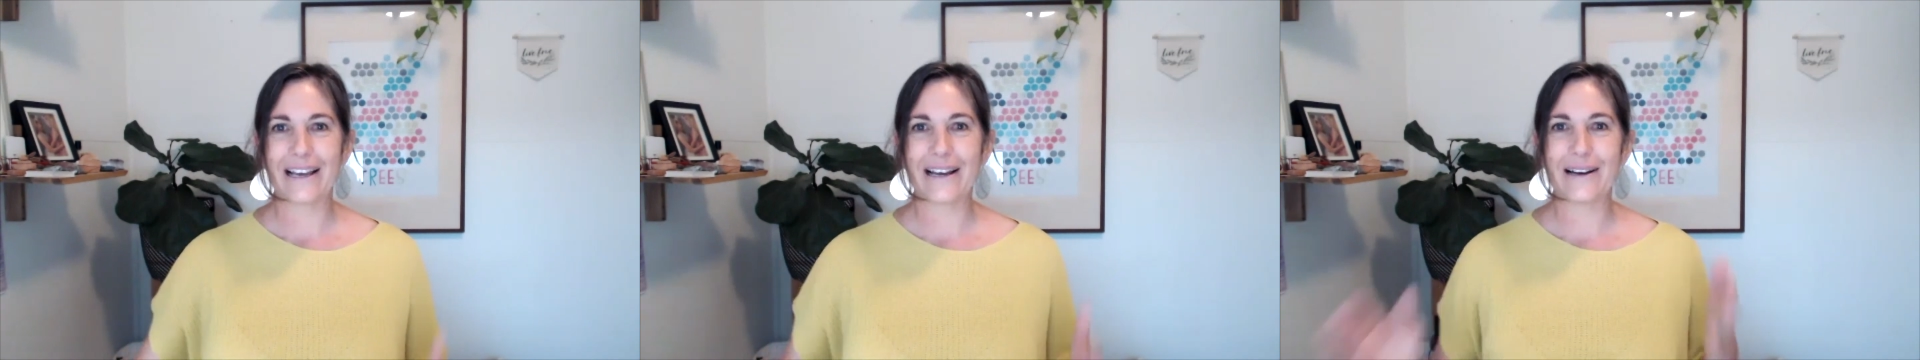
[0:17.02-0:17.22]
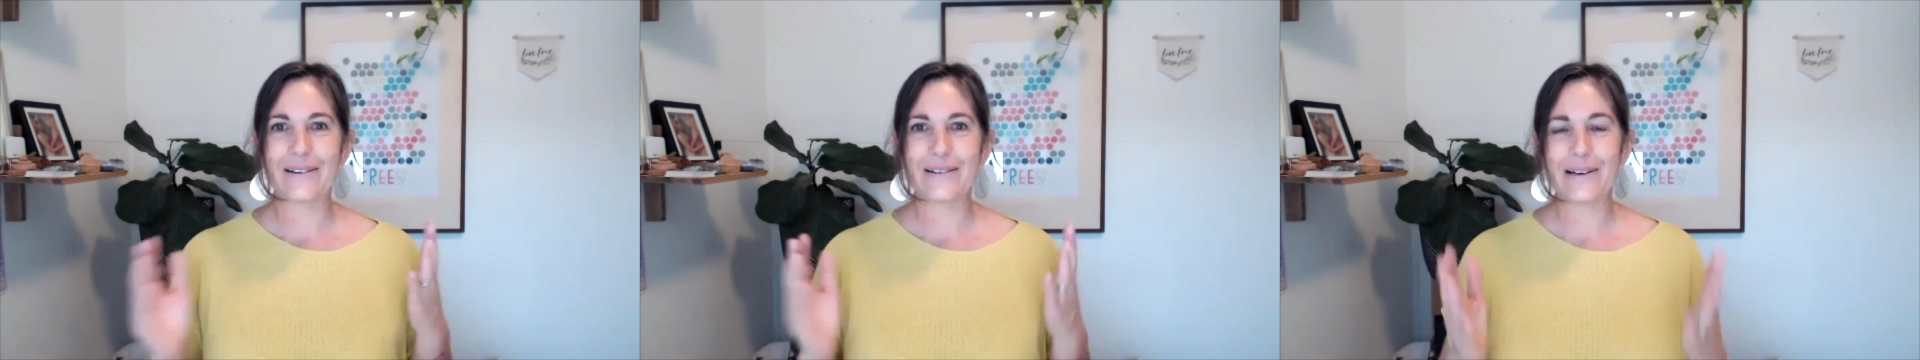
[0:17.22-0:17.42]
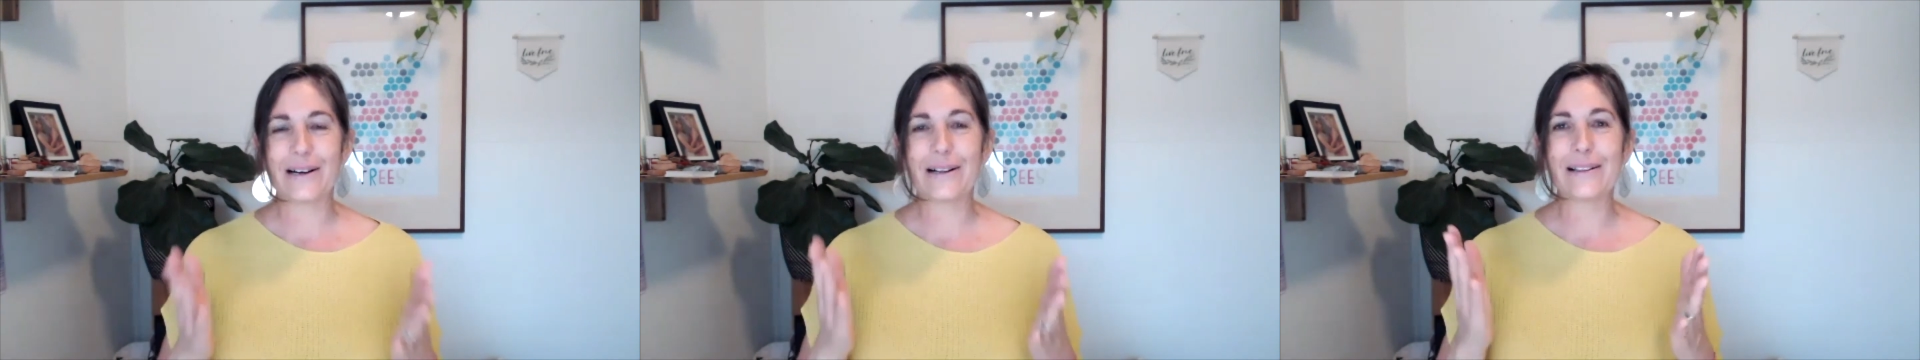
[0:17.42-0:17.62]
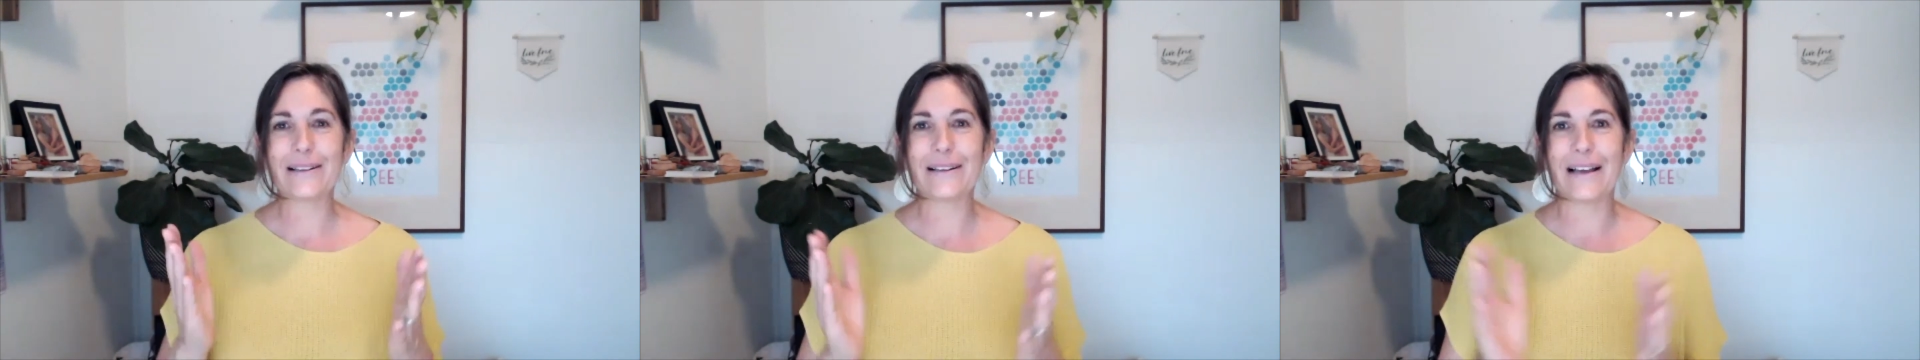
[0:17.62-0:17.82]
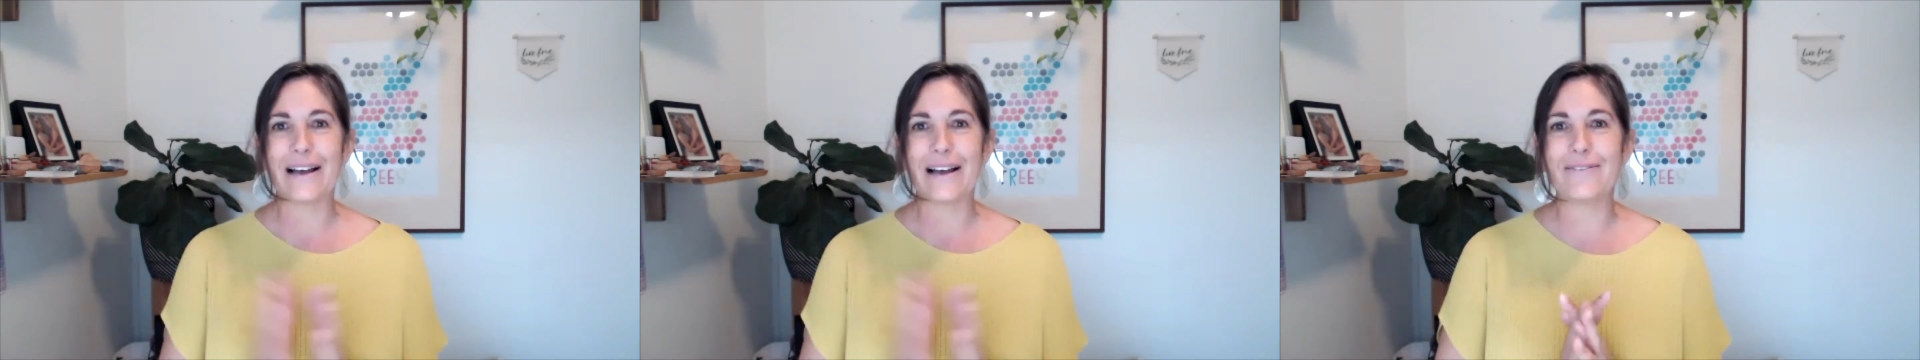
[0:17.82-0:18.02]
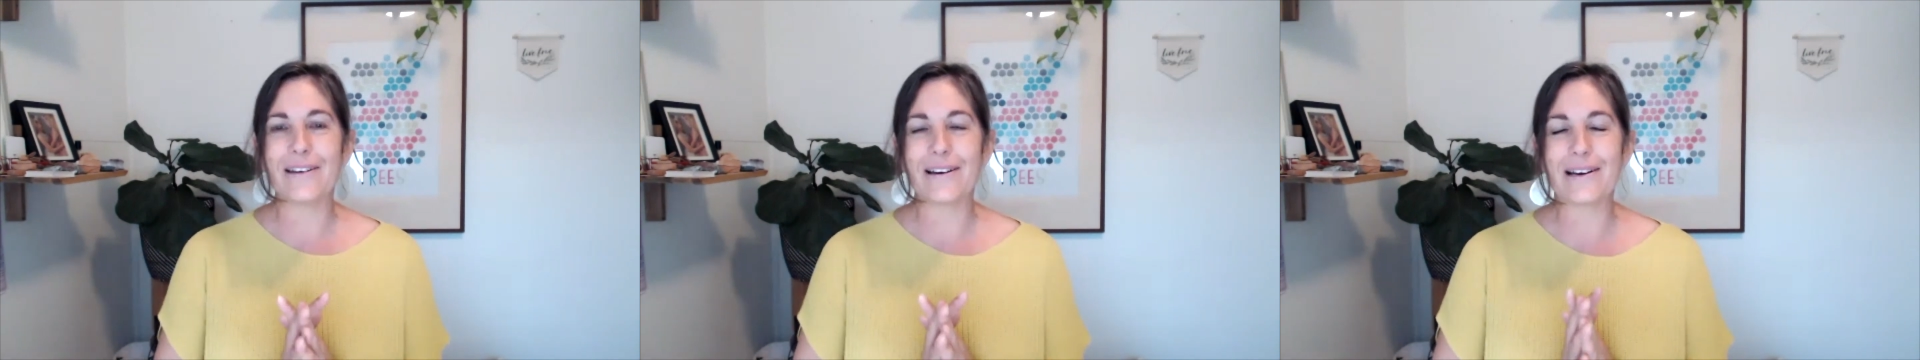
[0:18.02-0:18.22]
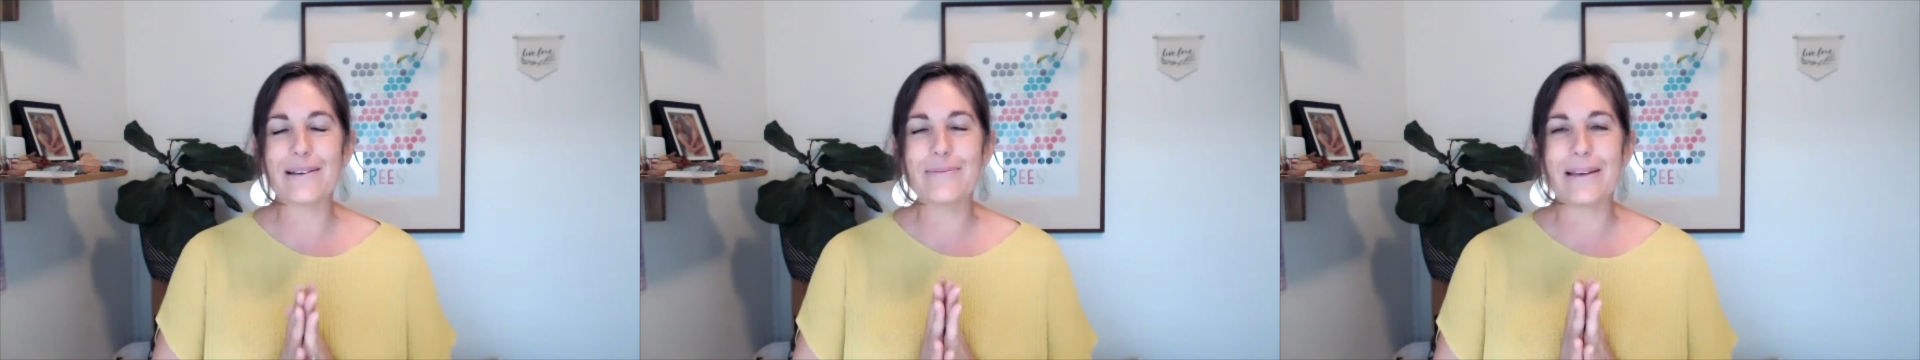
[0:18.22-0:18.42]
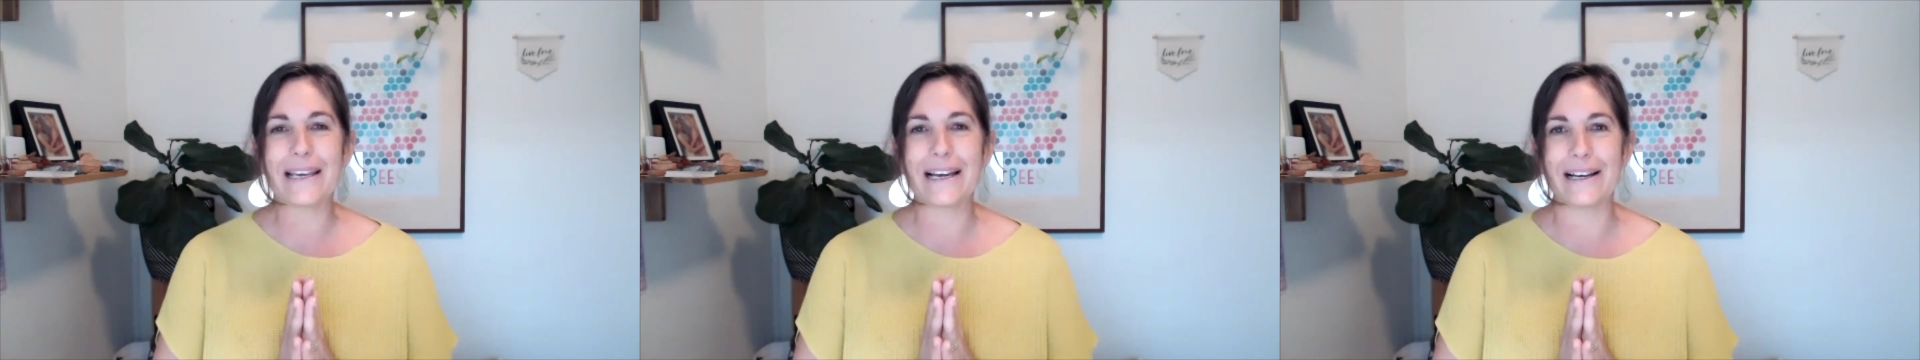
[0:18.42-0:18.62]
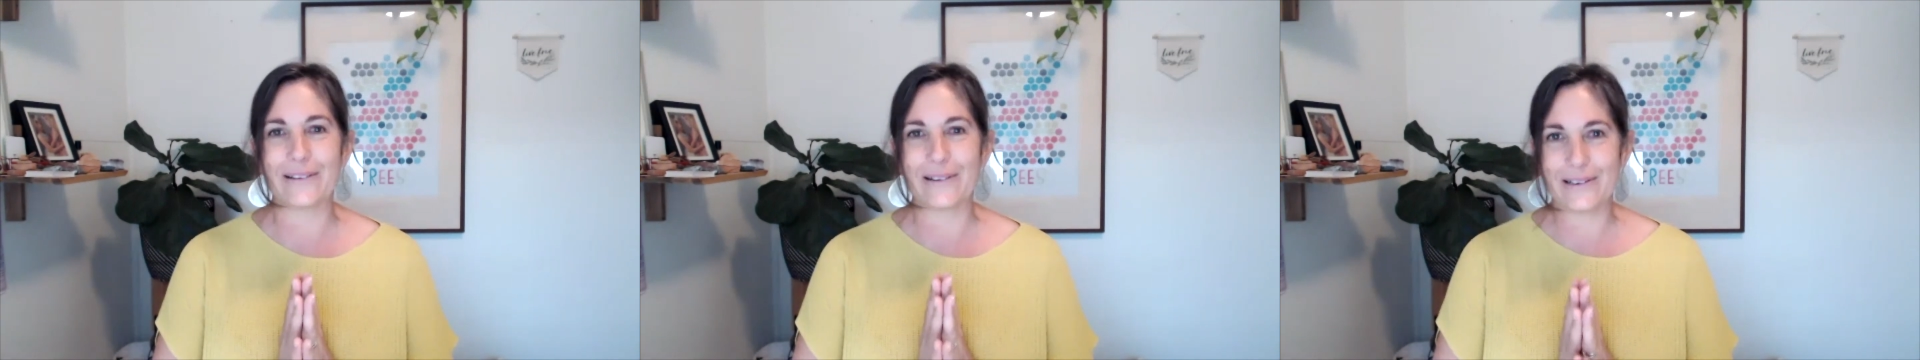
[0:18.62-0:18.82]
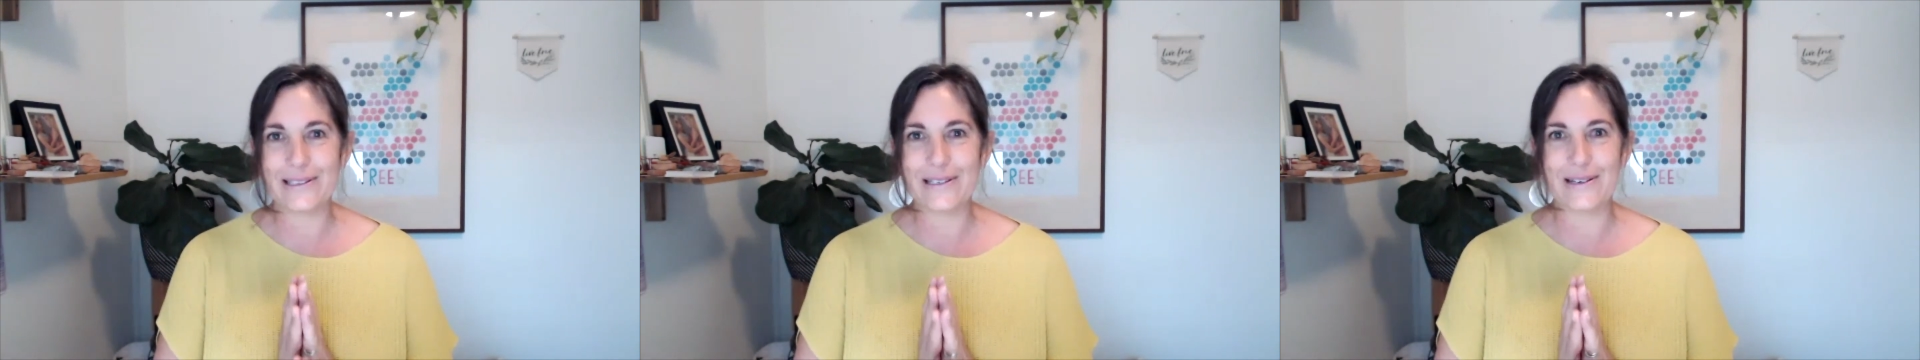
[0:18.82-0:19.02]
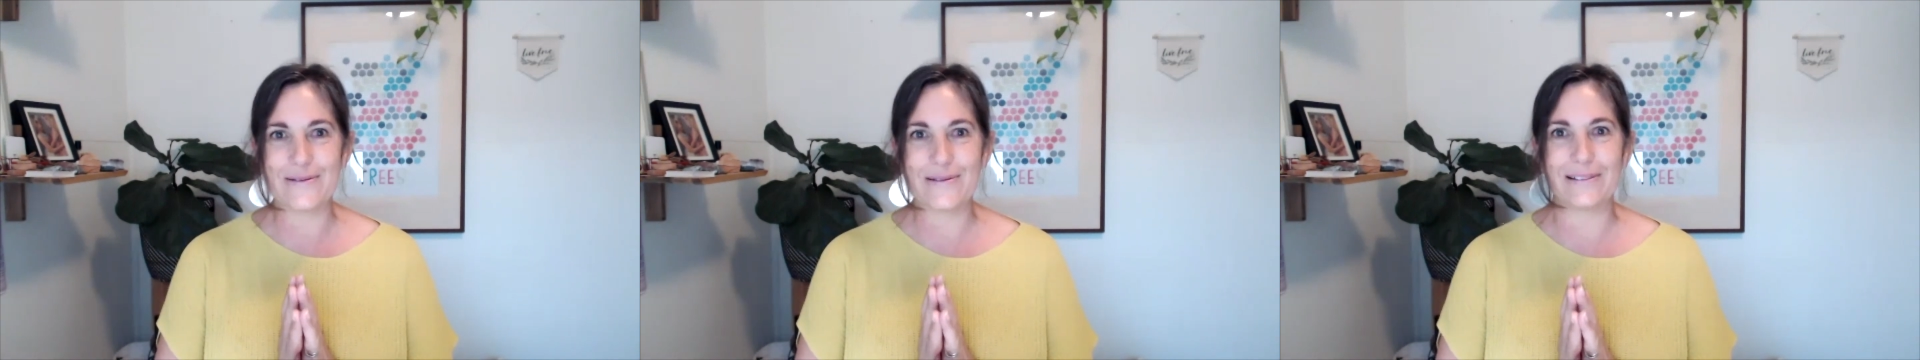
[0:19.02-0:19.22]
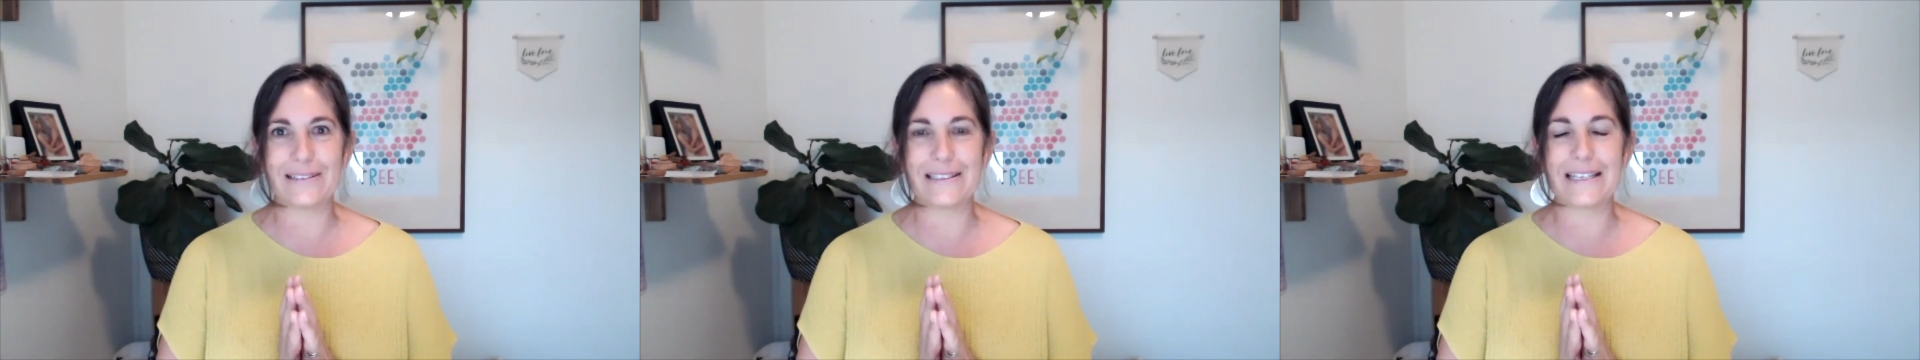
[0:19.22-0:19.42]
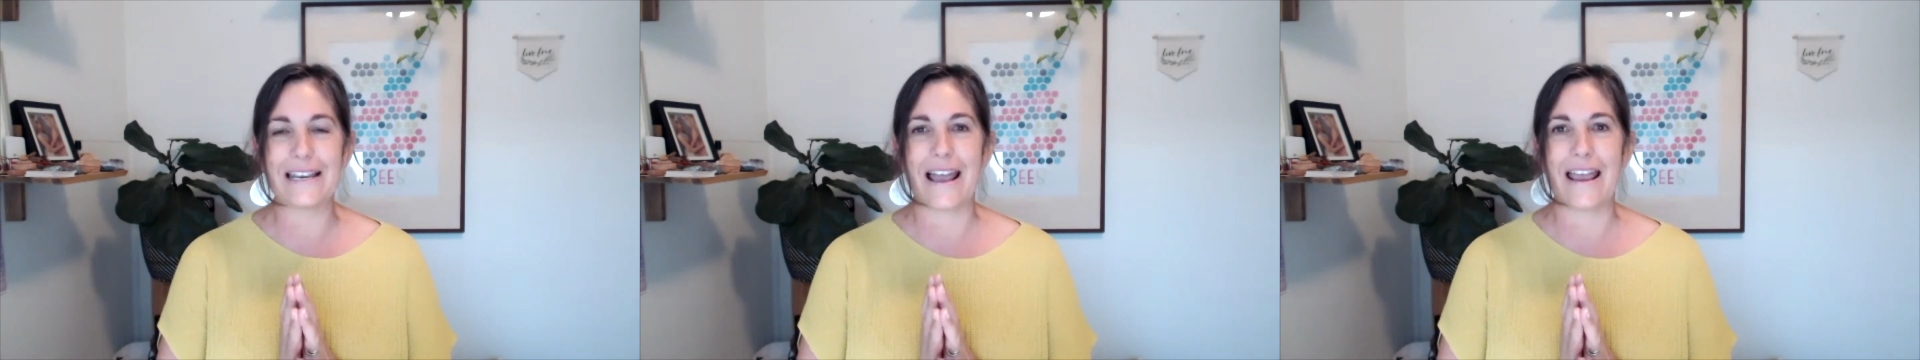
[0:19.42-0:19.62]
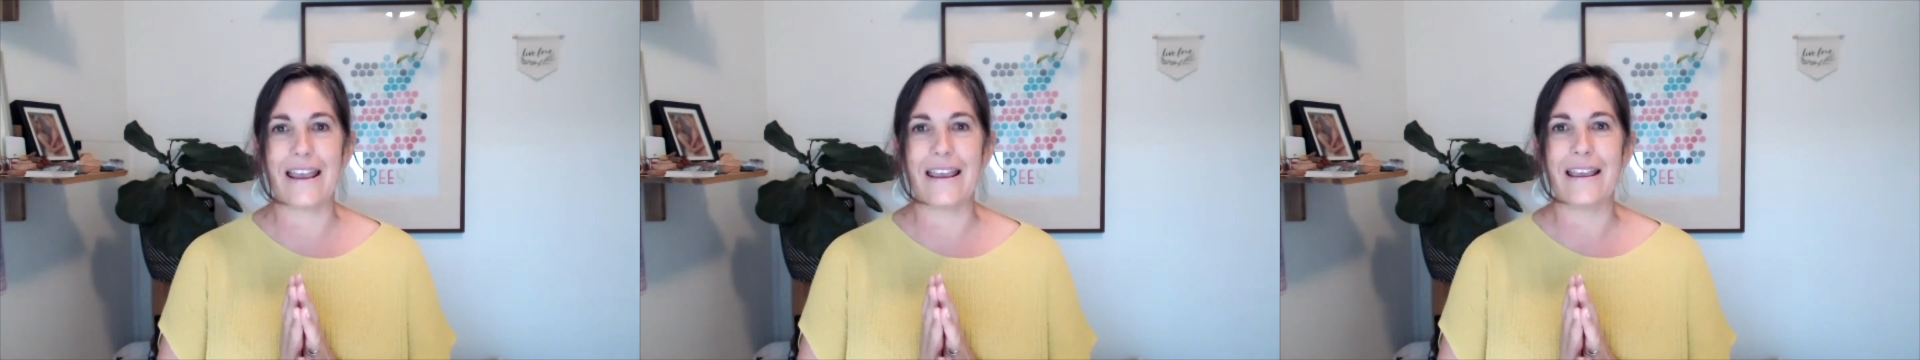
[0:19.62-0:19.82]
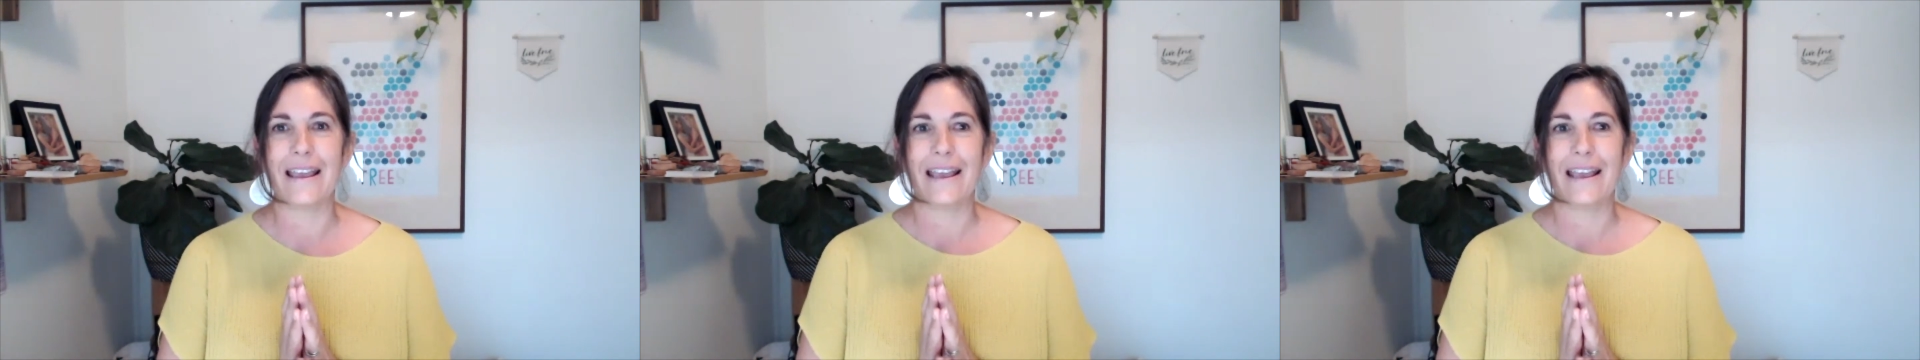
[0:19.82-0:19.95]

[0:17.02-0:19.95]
Well, a very big hello to you all today.